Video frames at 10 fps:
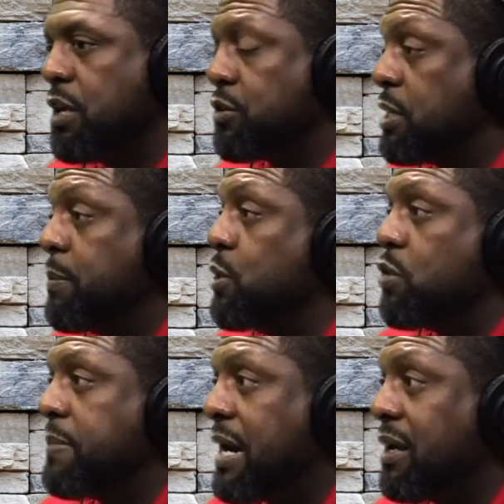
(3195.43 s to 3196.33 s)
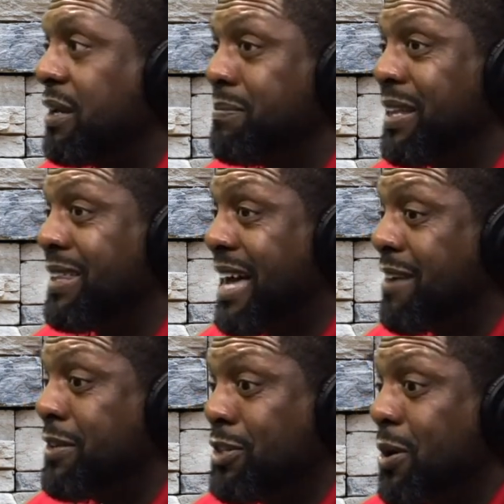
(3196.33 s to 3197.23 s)
some knew about it, but a lot
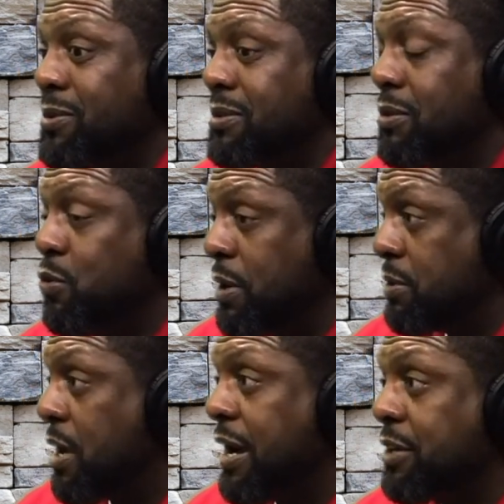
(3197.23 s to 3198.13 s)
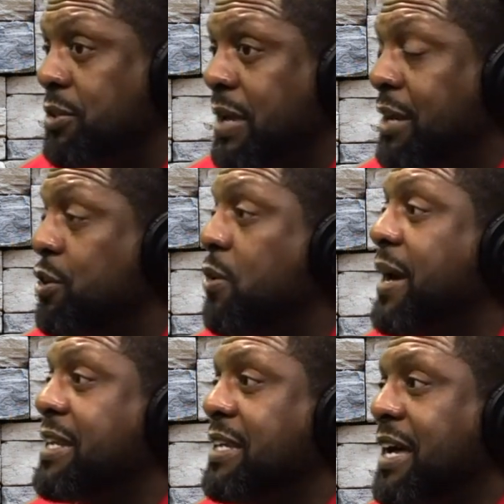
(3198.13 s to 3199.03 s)
of adults who we were talking to had no
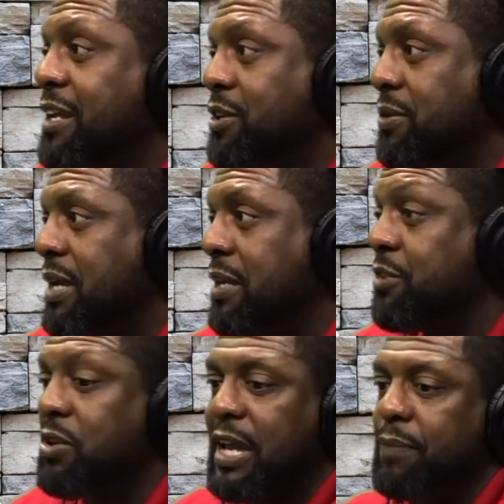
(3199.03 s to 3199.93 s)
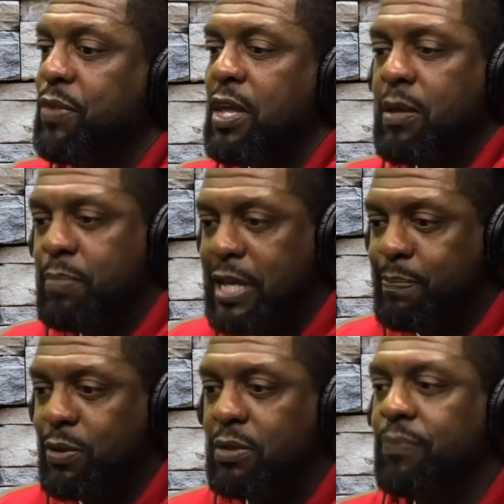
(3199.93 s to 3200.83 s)
idea how to do that. These are like
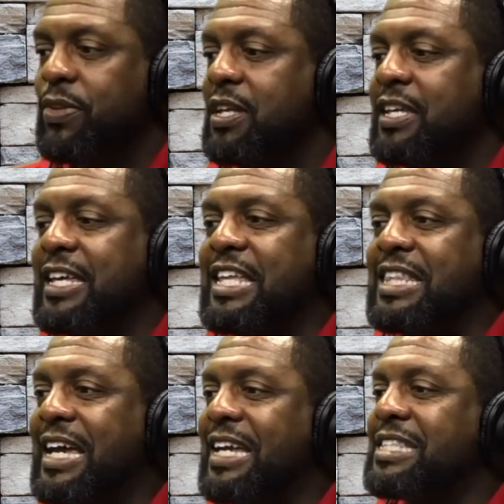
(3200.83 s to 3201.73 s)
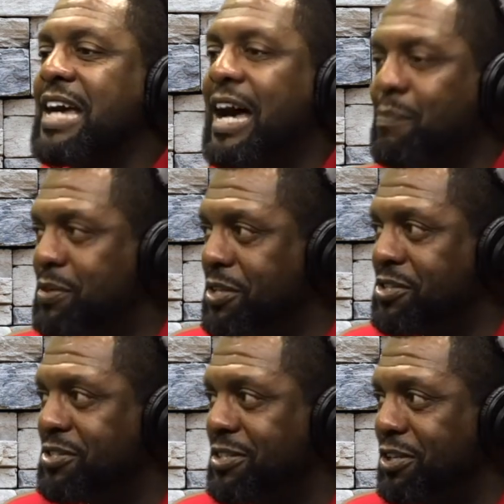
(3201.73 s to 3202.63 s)
people in like top
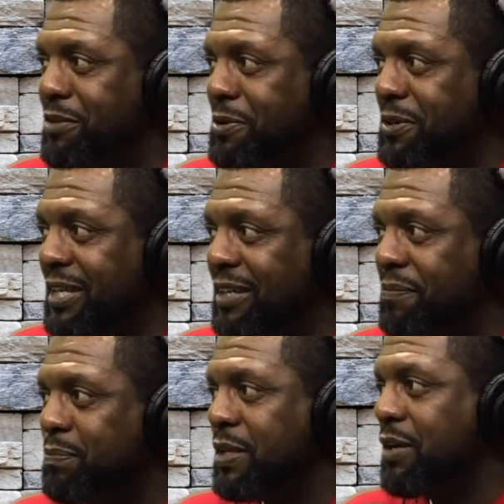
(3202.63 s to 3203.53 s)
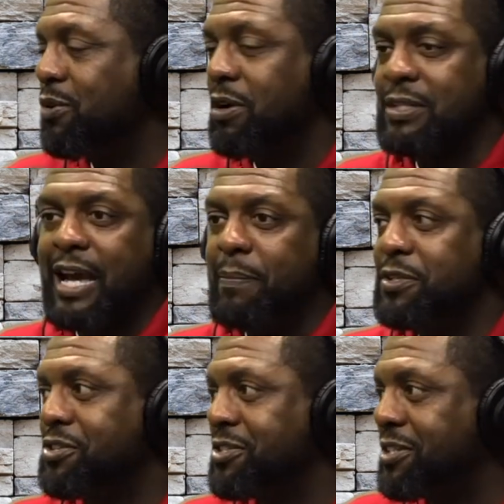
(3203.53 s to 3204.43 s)
positions in the community or top
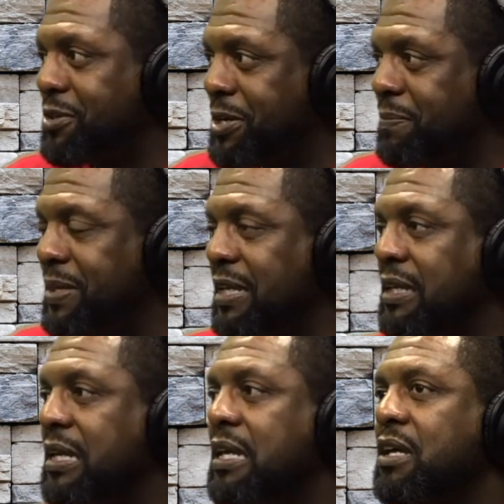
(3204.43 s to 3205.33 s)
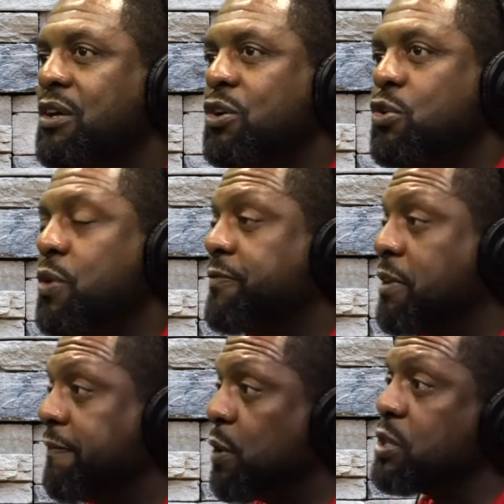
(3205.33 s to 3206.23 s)
positions in their company who were for
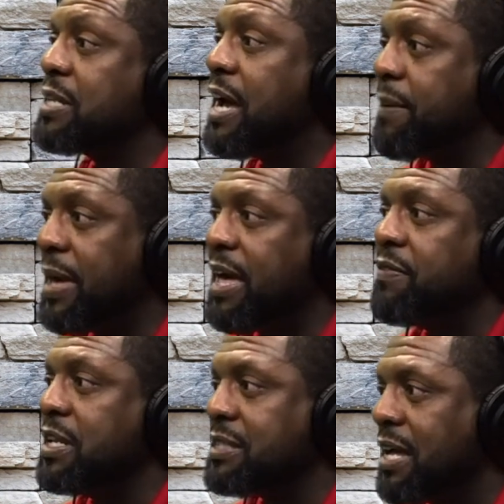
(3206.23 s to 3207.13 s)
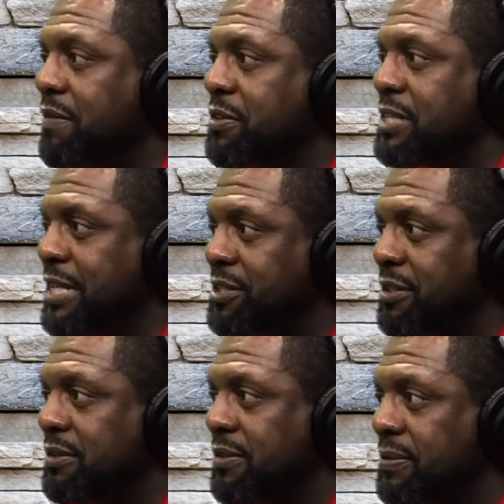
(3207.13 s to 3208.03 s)
the first time having these
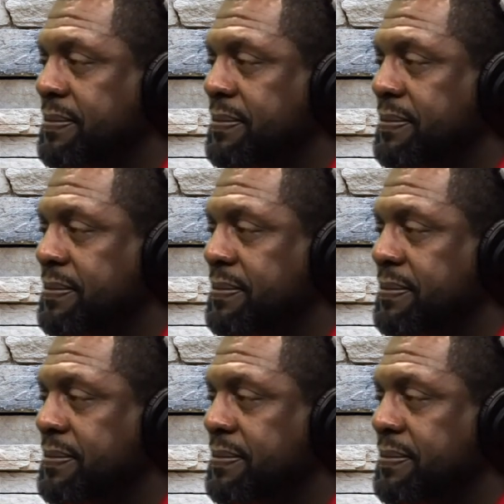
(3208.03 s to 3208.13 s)
conversations.